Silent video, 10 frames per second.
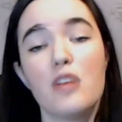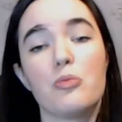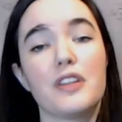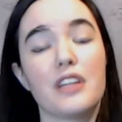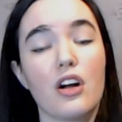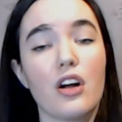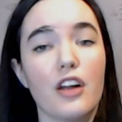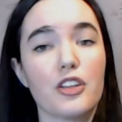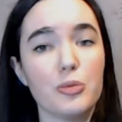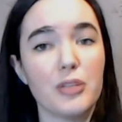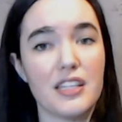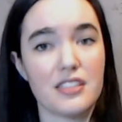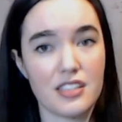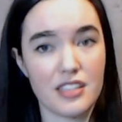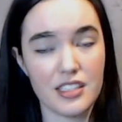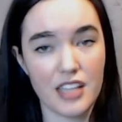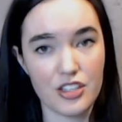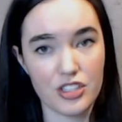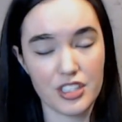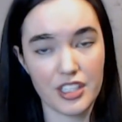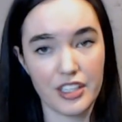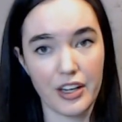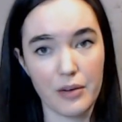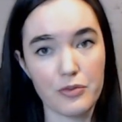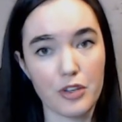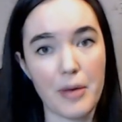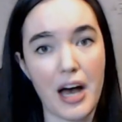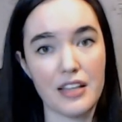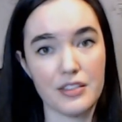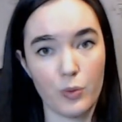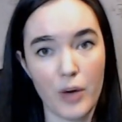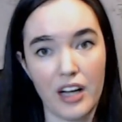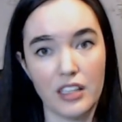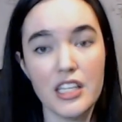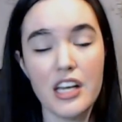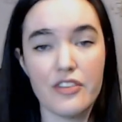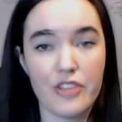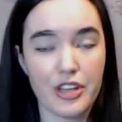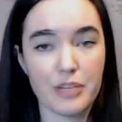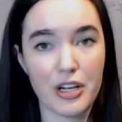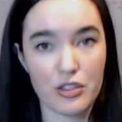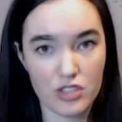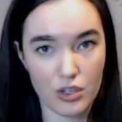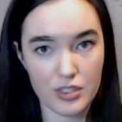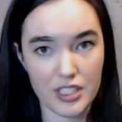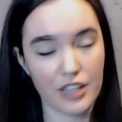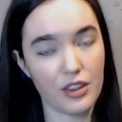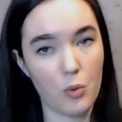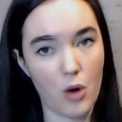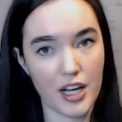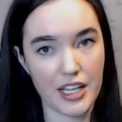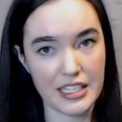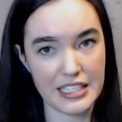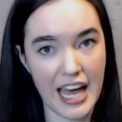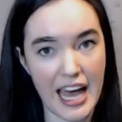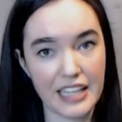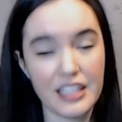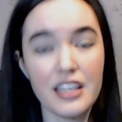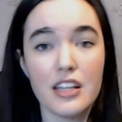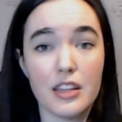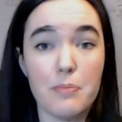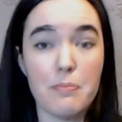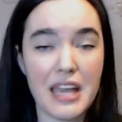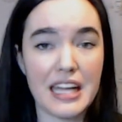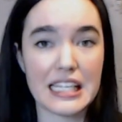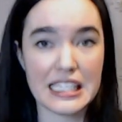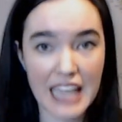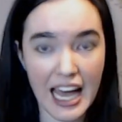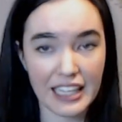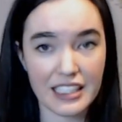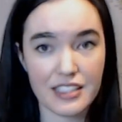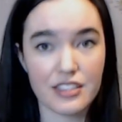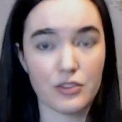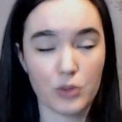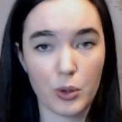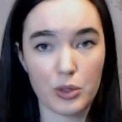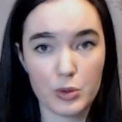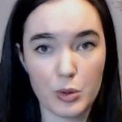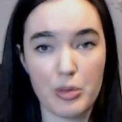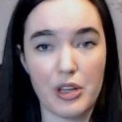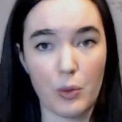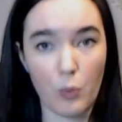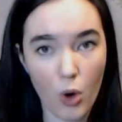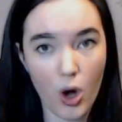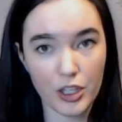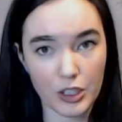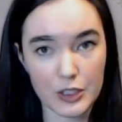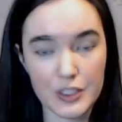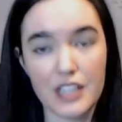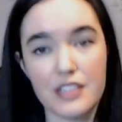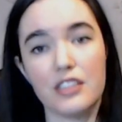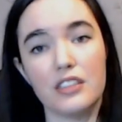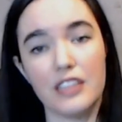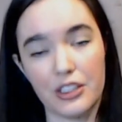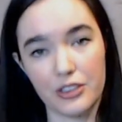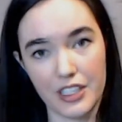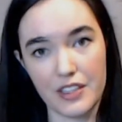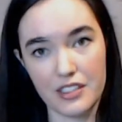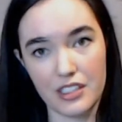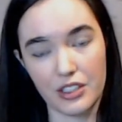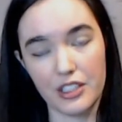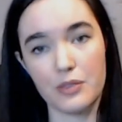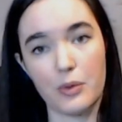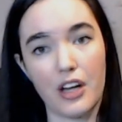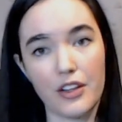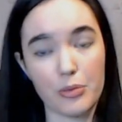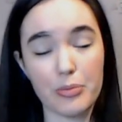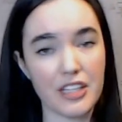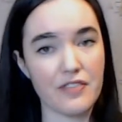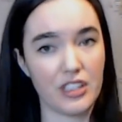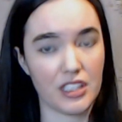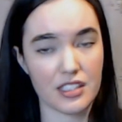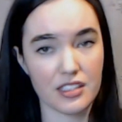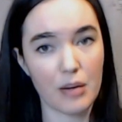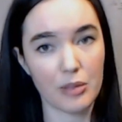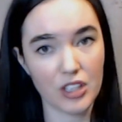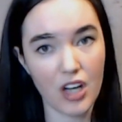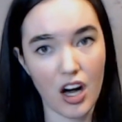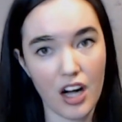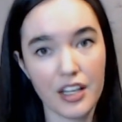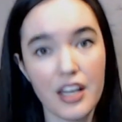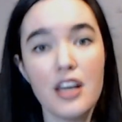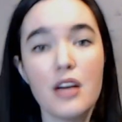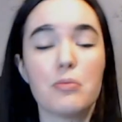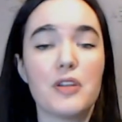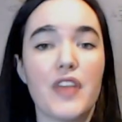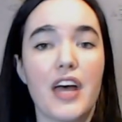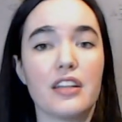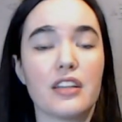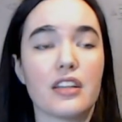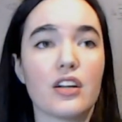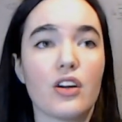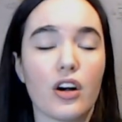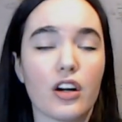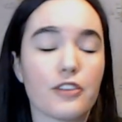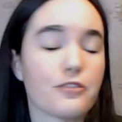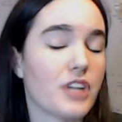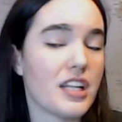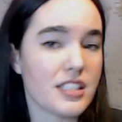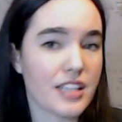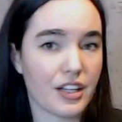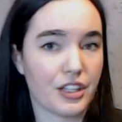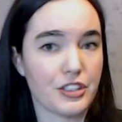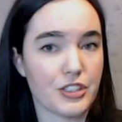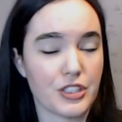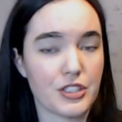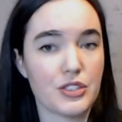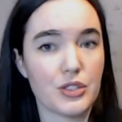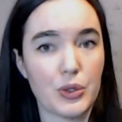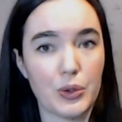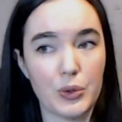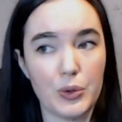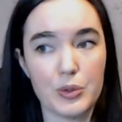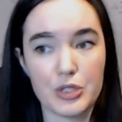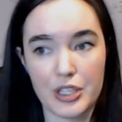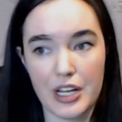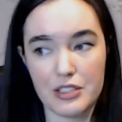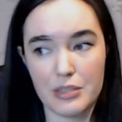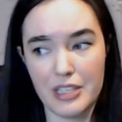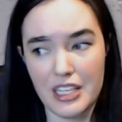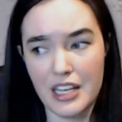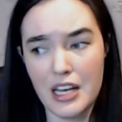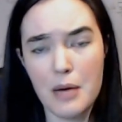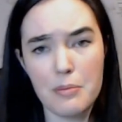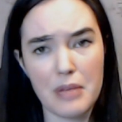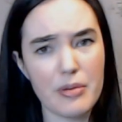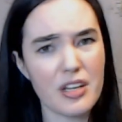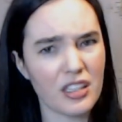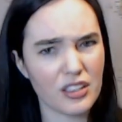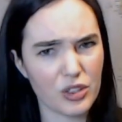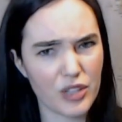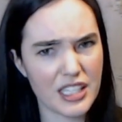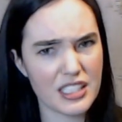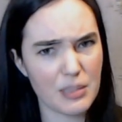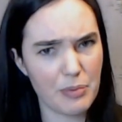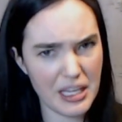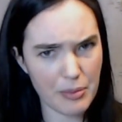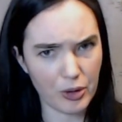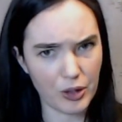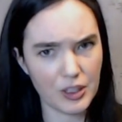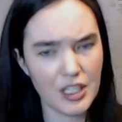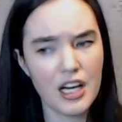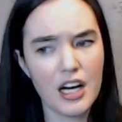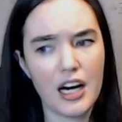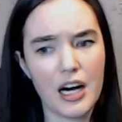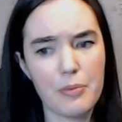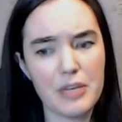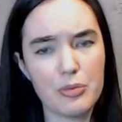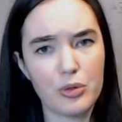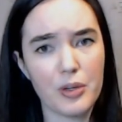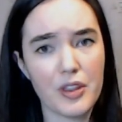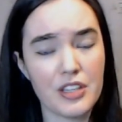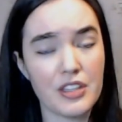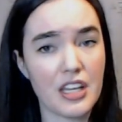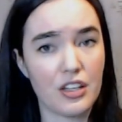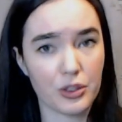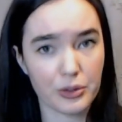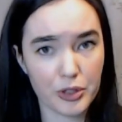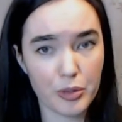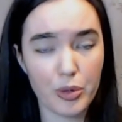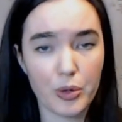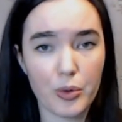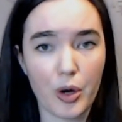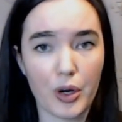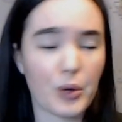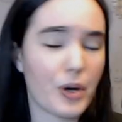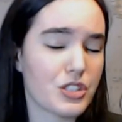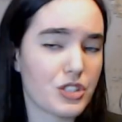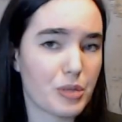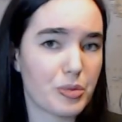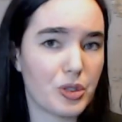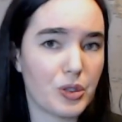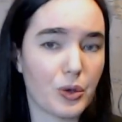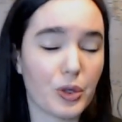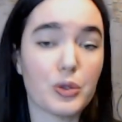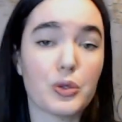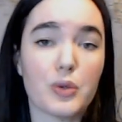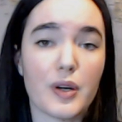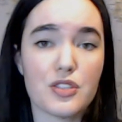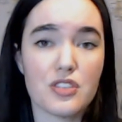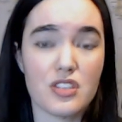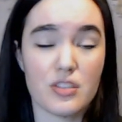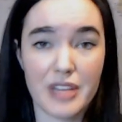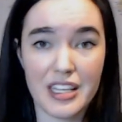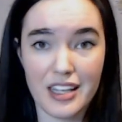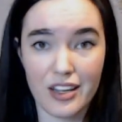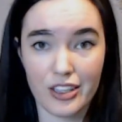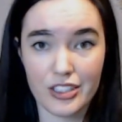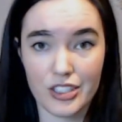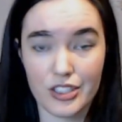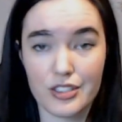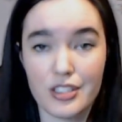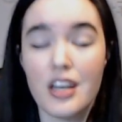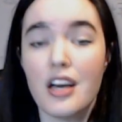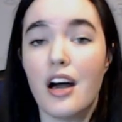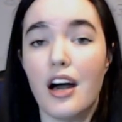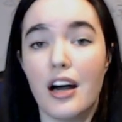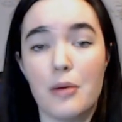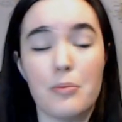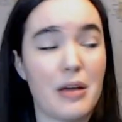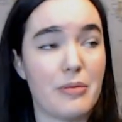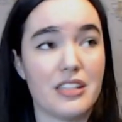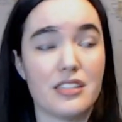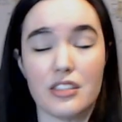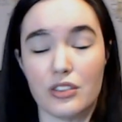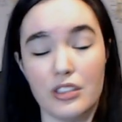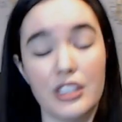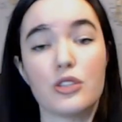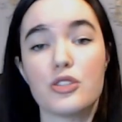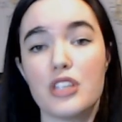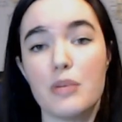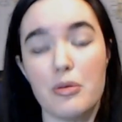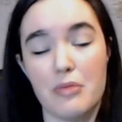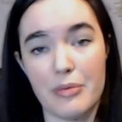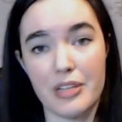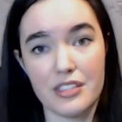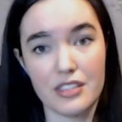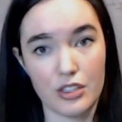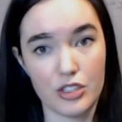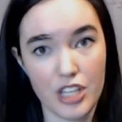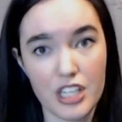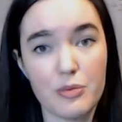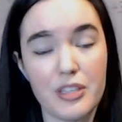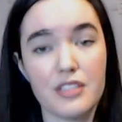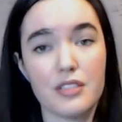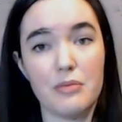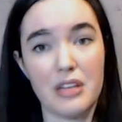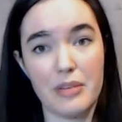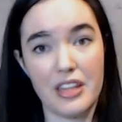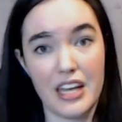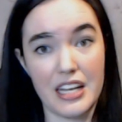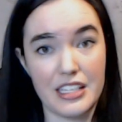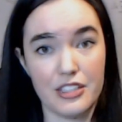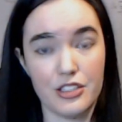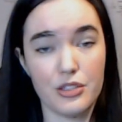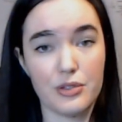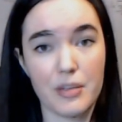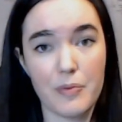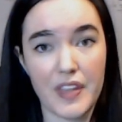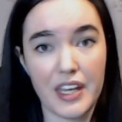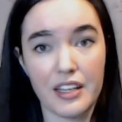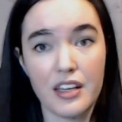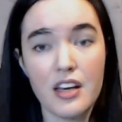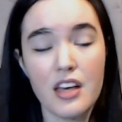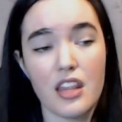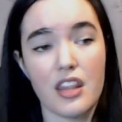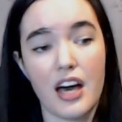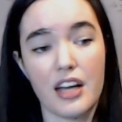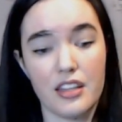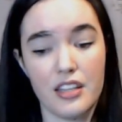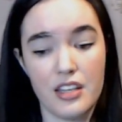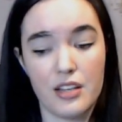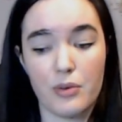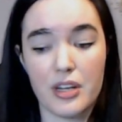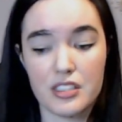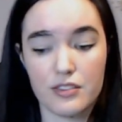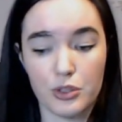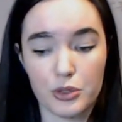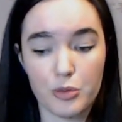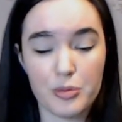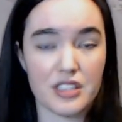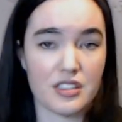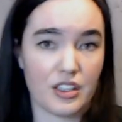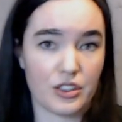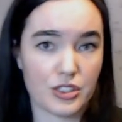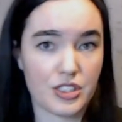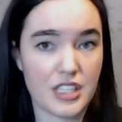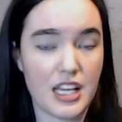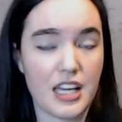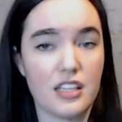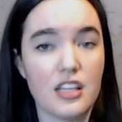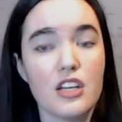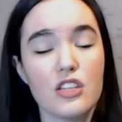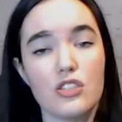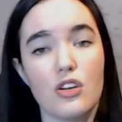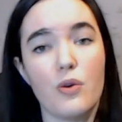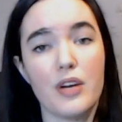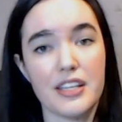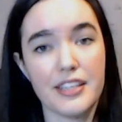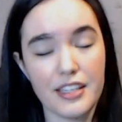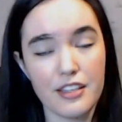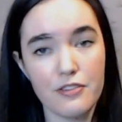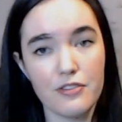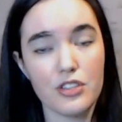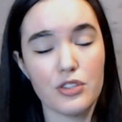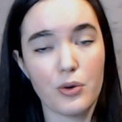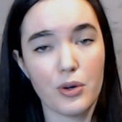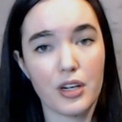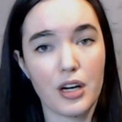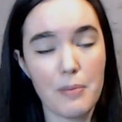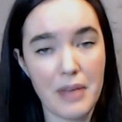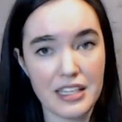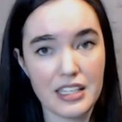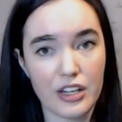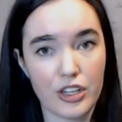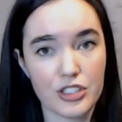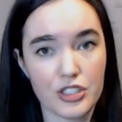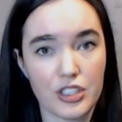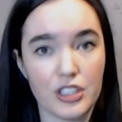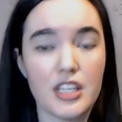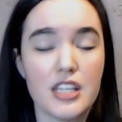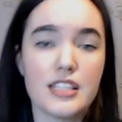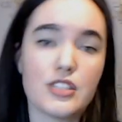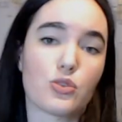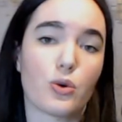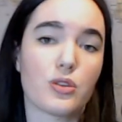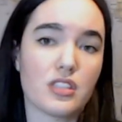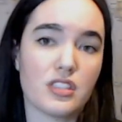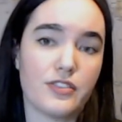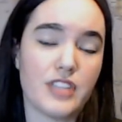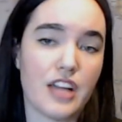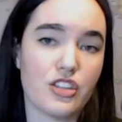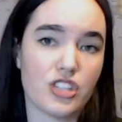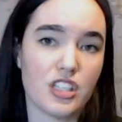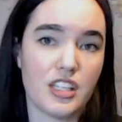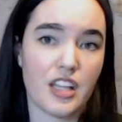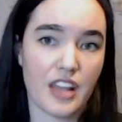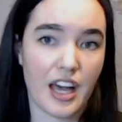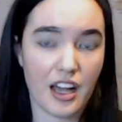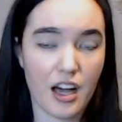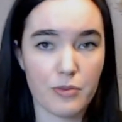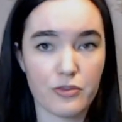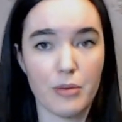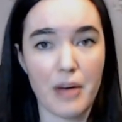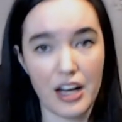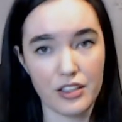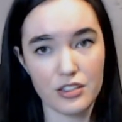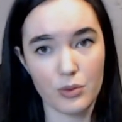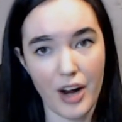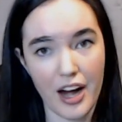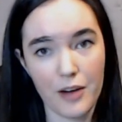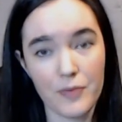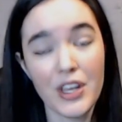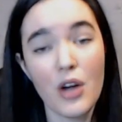but there are other places that tension can come from as well. If you think about shows like The Walking Dead, the main antagonist, of course, would be the walkers until later on in the series when other big villains come along. But then there are friend characters who turn out to be maybe not the greatest people. People within the inner group who are questionable or who question your main characters. Maybe it's their leadership, maybe it's their judgment, maybe they need to do something that the rest of the group doesn't understand. So give your main character sources of tension that come from elsewhere.